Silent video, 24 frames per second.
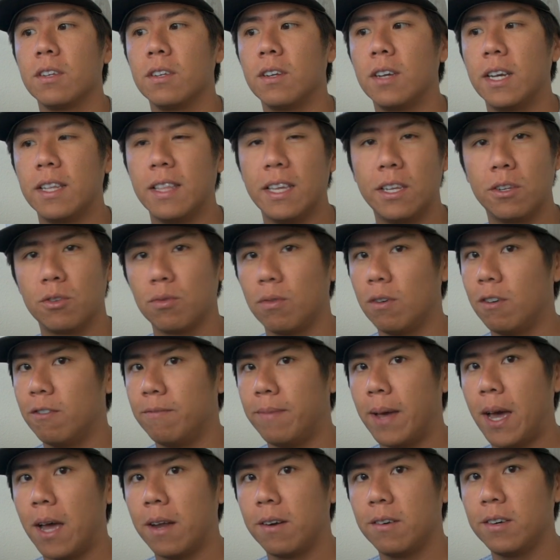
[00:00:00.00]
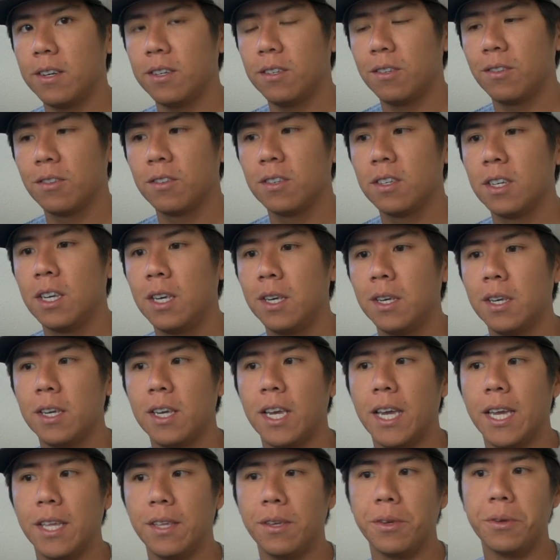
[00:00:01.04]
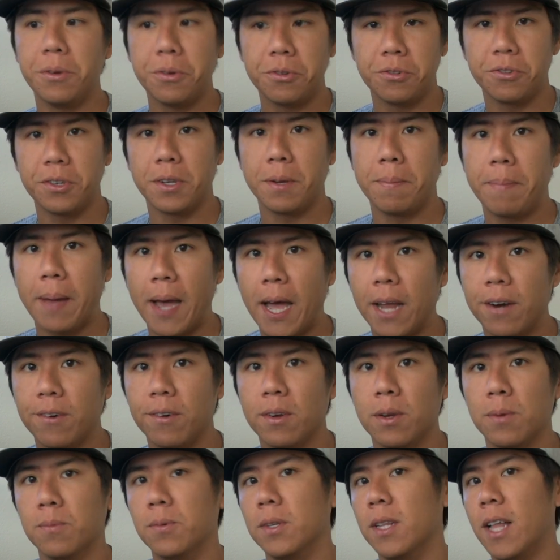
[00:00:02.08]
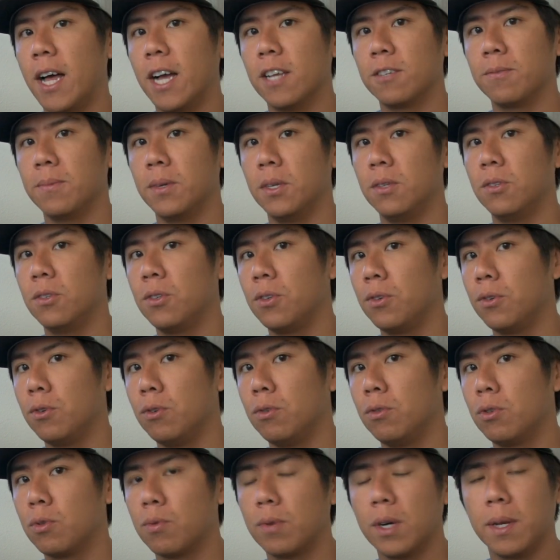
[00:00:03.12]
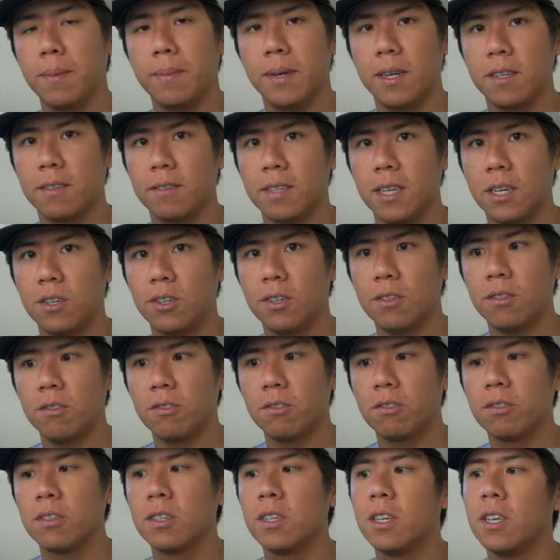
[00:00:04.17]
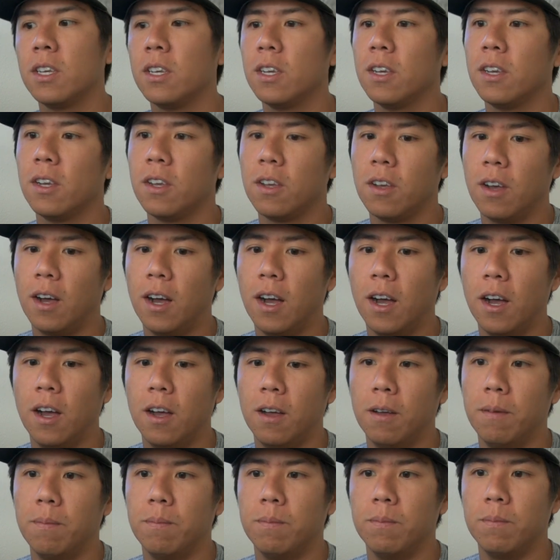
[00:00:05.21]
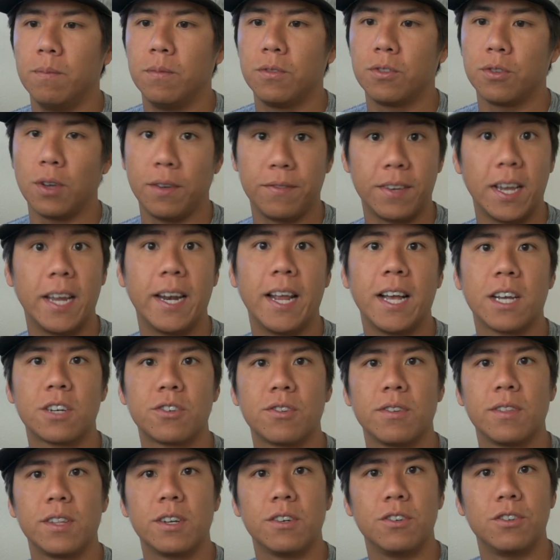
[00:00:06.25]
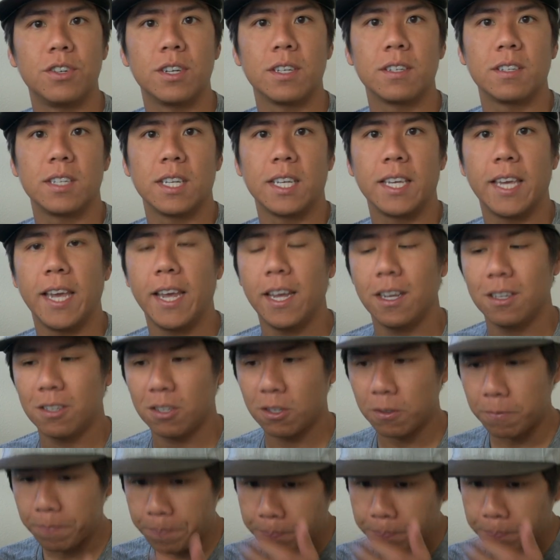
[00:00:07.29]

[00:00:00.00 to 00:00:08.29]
I think, 12 batteries, and usually a battery will last me two 20-minute sessions. So I've got extra there just in case.